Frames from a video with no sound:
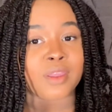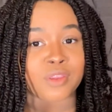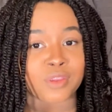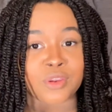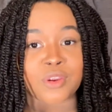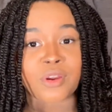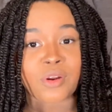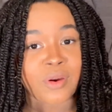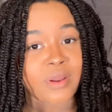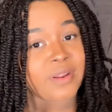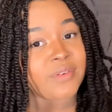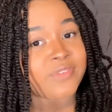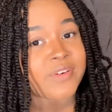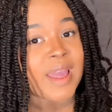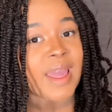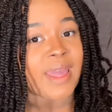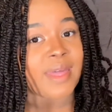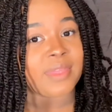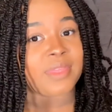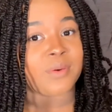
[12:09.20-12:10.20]
you're going to
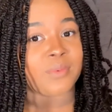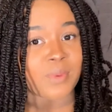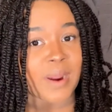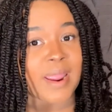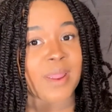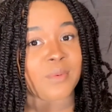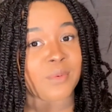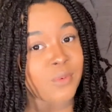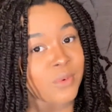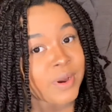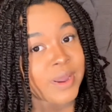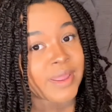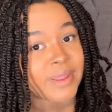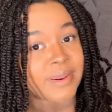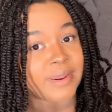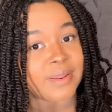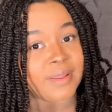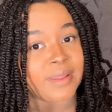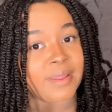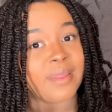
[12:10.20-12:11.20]
find the right
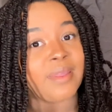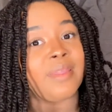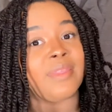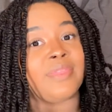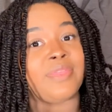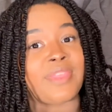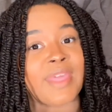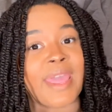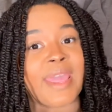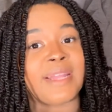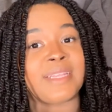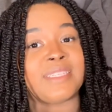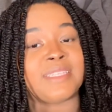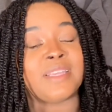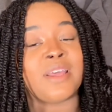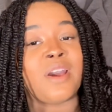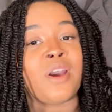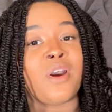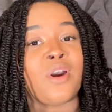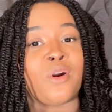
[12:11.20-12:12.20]
one
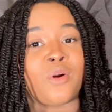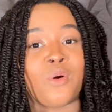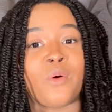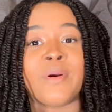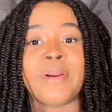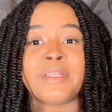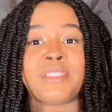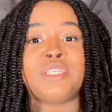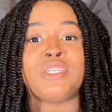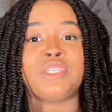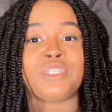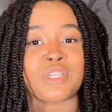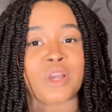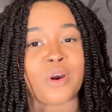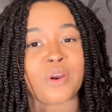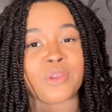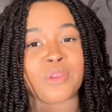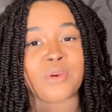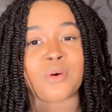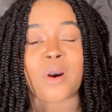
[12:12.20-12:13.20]
that's going to
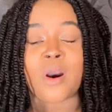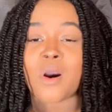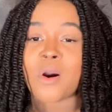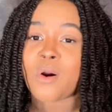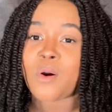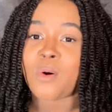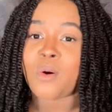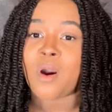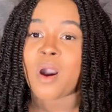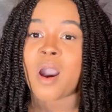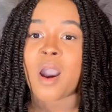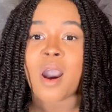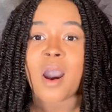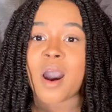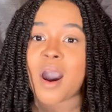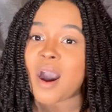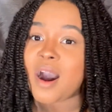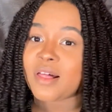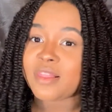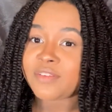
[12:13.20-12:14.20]
show you, oh,
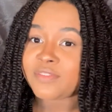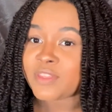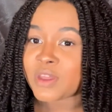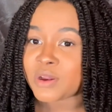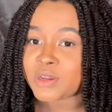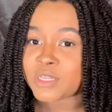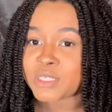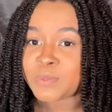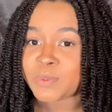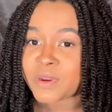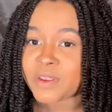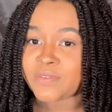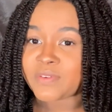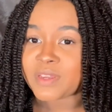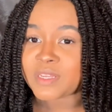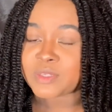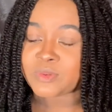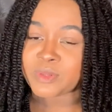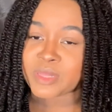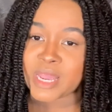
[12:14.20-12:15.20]
all of those
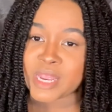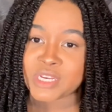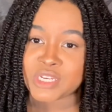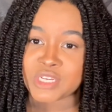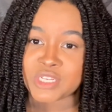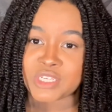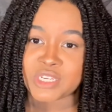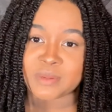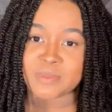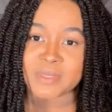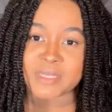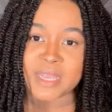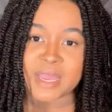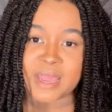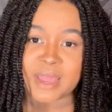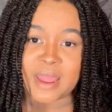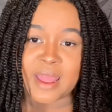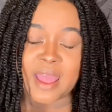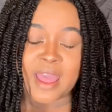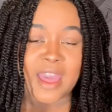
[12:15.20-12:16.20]
previous relationships
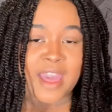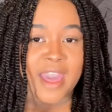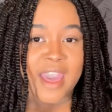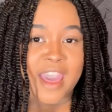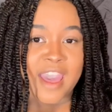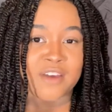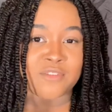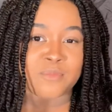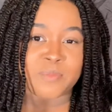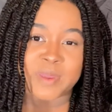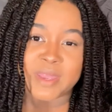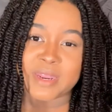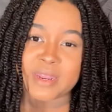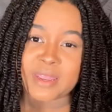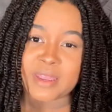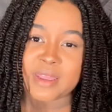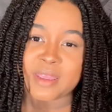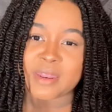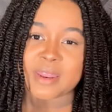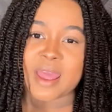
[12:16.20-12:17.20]
that I've been
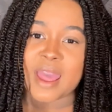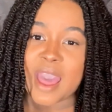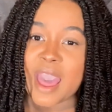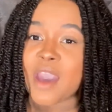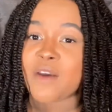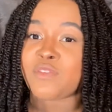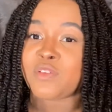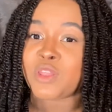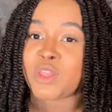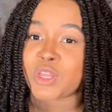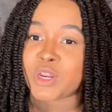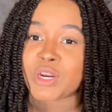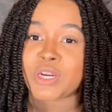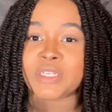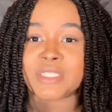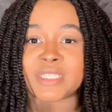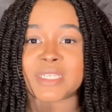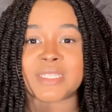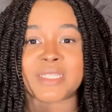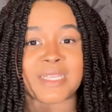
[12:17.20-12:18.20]
in, I've
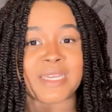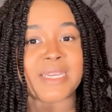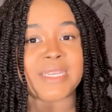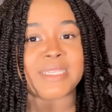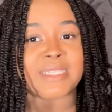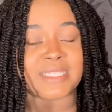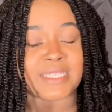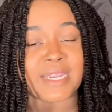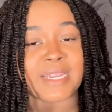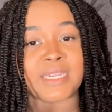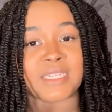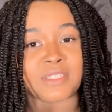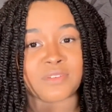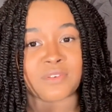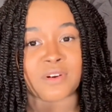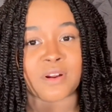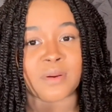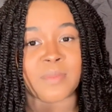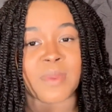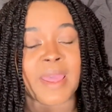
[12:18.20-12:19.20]
learned these things
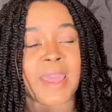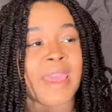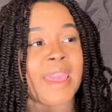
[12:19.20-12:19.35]
from,